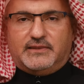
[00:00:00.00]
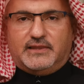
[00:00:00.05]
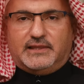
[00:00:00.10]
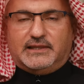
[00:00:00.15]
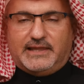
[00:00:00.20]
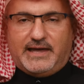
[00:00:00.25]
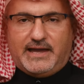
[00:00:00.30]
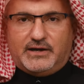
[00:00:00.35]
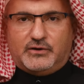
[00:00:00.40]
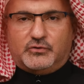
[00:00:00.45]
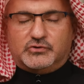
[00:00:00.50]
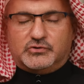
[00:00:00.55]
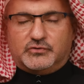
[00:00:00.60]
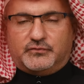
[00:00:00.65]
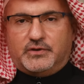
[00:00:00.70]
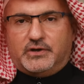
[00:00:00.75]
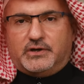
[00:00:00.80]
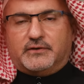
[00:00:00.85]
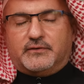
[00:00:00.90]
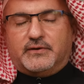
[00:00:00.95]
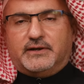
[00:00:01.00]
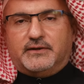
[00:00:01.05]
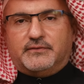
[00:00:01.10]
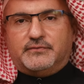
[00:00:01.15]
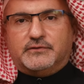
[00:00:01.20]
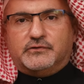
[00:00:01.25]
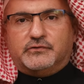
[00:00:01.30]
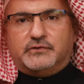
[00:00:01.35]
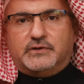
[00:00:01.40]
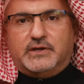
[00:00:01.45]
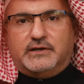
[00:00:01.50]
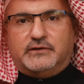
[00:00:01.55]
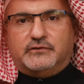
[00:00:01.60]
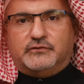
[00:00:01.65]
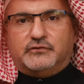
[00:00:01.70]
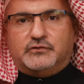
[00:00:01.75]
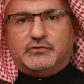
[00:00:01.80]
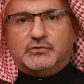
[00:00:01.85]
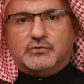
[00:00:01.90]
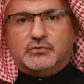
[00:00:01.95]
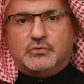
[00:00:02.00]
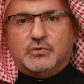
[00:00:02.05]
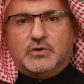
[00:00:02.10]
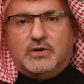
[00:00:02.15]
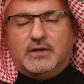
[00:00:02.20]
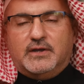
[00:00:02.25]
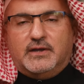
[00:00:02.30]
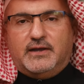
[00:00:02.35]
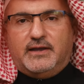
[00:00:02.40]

the language of the Quran in this case, to